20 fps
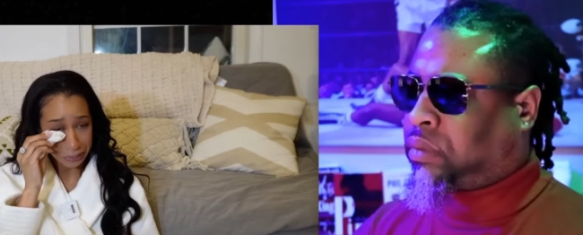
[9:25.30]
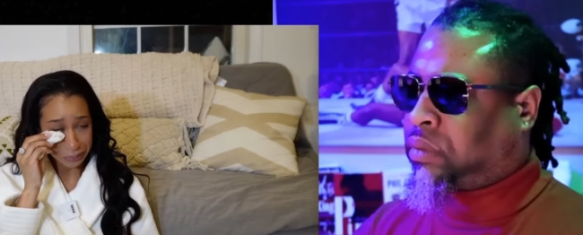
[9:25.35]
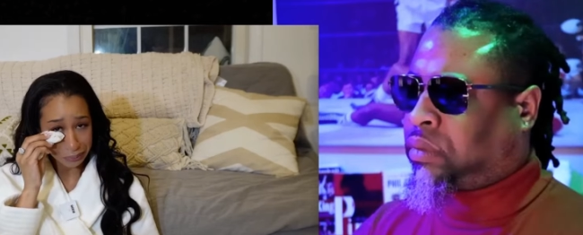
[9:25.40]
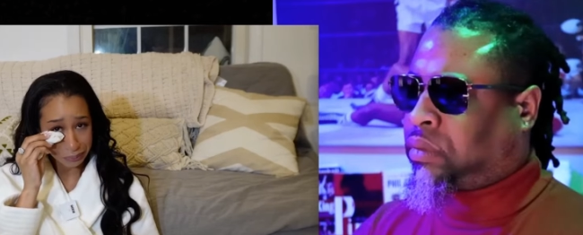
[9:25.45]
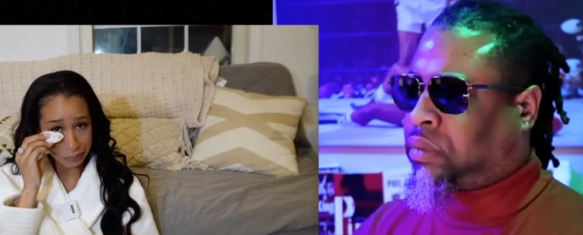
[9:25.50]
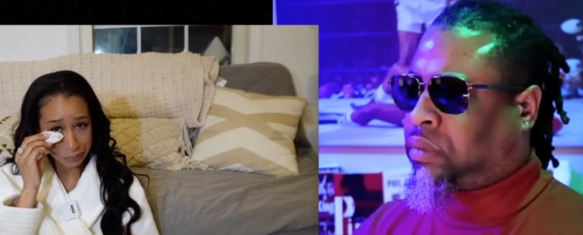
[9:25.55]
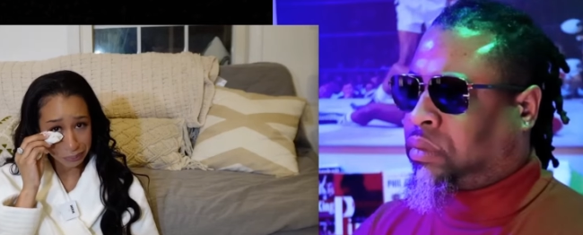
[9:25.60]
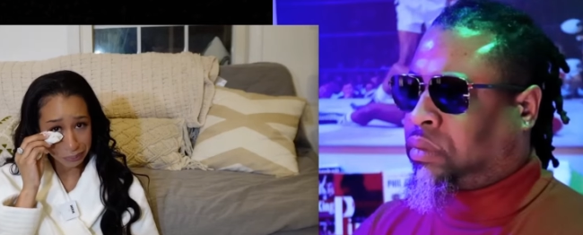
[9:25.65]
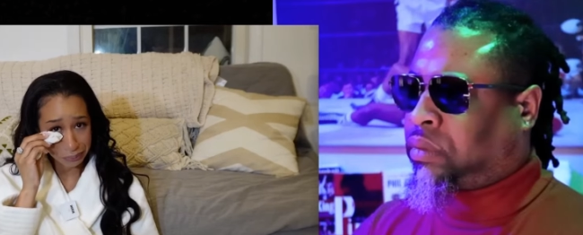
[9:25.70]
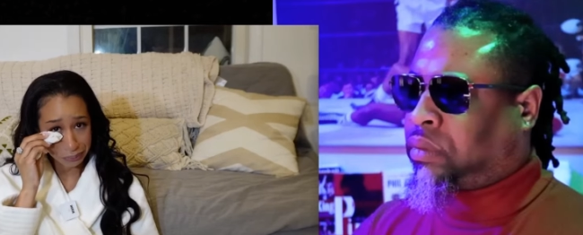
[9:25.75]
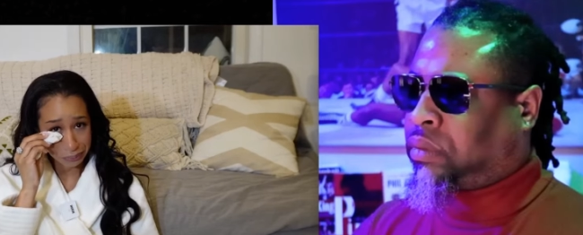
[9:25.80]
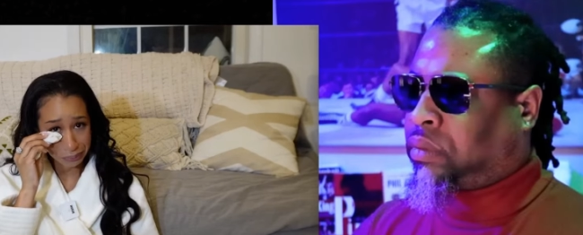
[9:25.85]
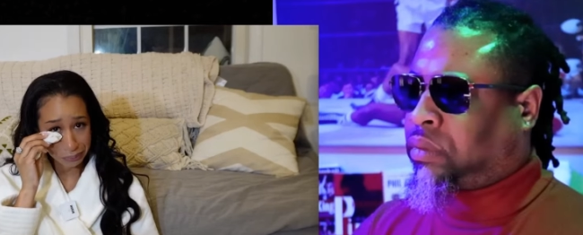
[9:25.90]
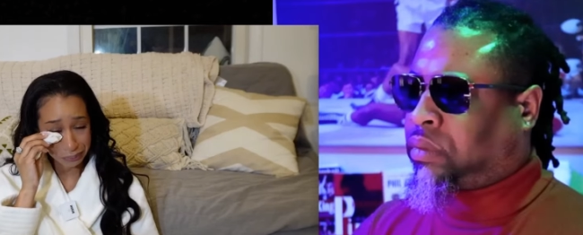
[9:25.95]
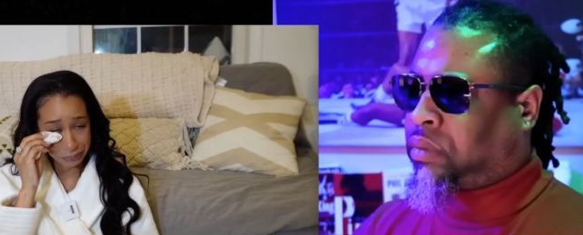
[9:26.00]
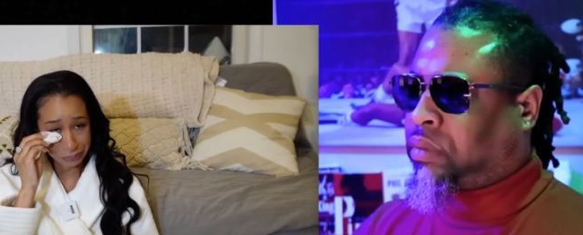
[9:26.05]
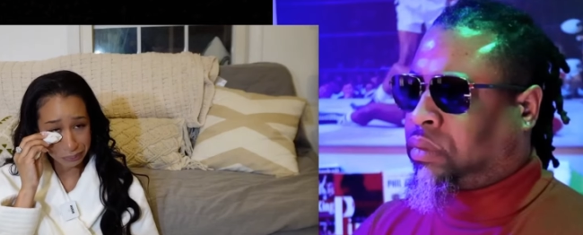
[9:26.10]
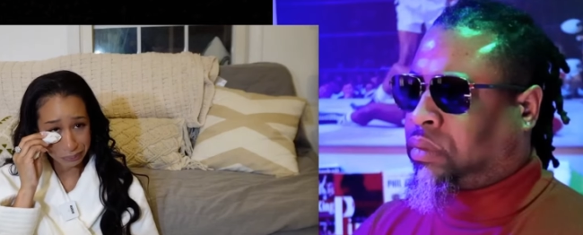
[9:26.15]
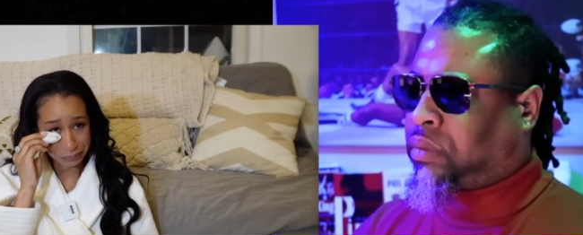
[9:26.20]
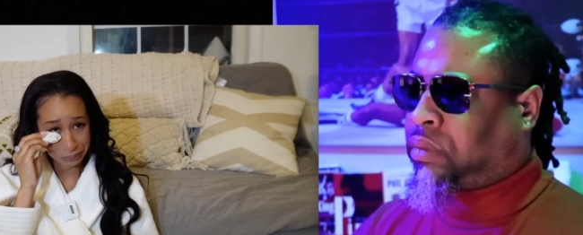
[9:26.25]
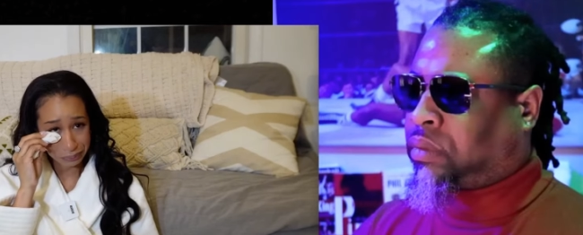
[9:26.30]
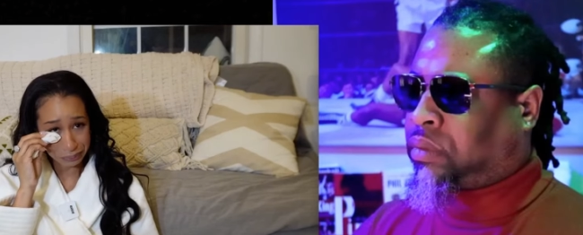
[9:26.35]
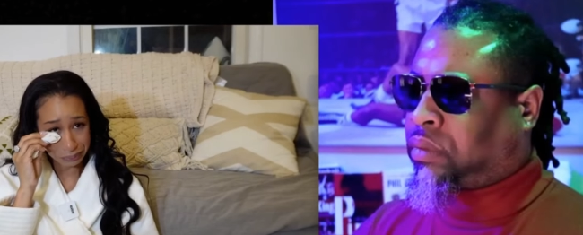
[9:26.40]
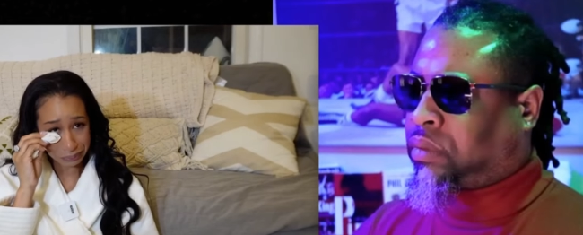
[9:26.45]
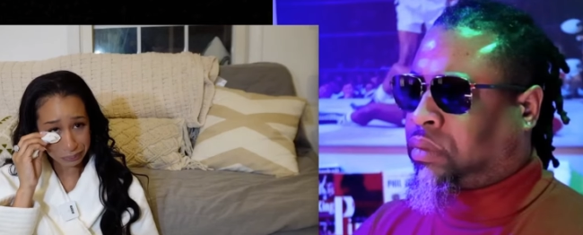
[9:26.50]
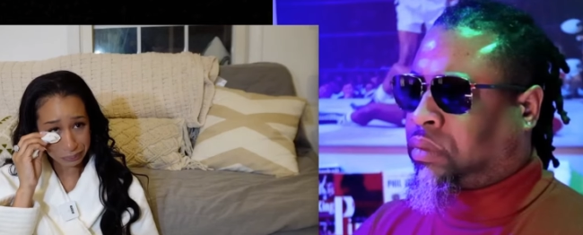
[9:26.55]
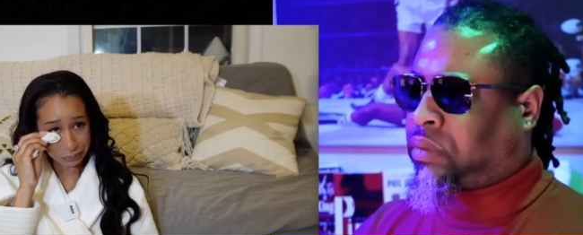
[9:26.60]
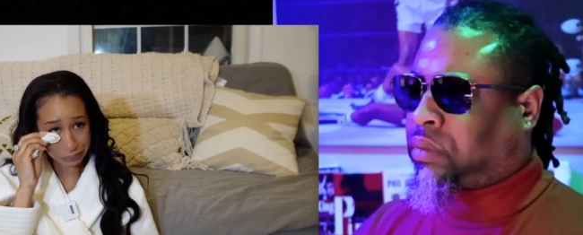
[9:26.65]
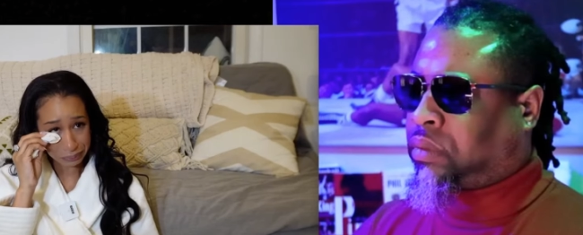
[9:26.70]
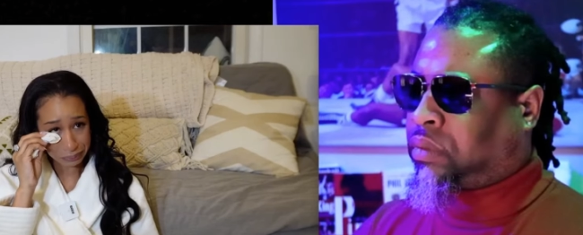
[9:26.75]

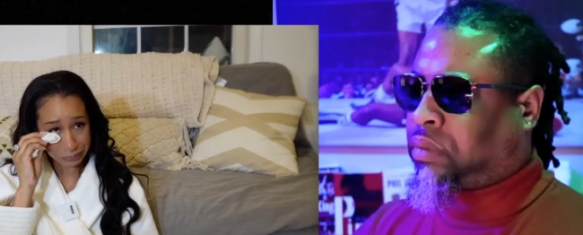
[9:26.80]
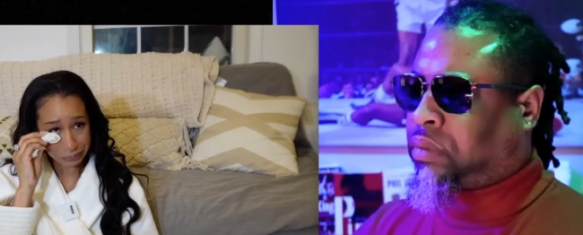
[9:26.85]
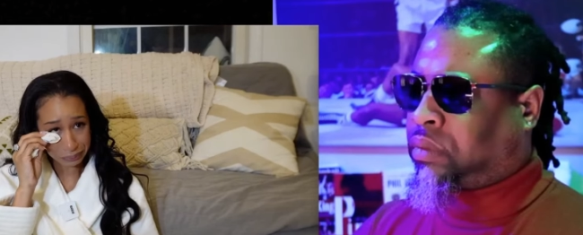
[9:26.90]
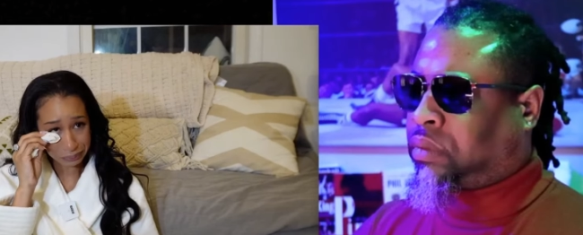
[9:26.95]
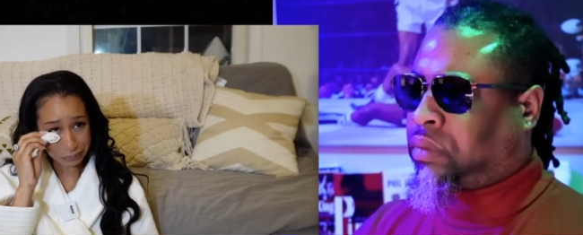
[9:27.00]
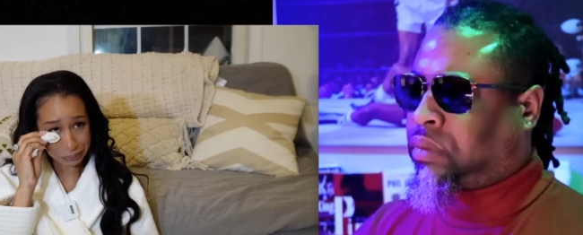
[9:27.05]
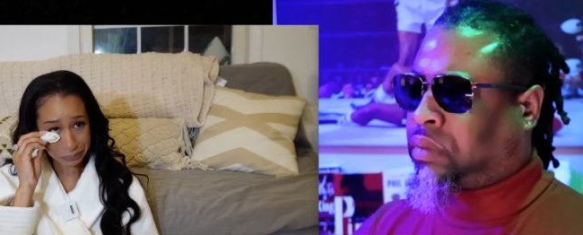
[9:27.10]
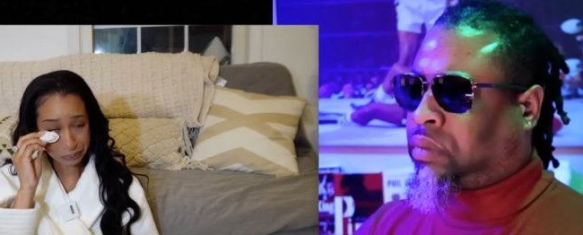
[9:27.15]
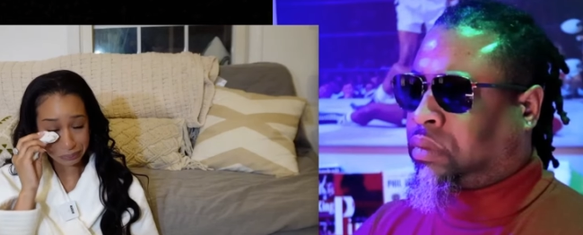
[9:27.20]
[no speech]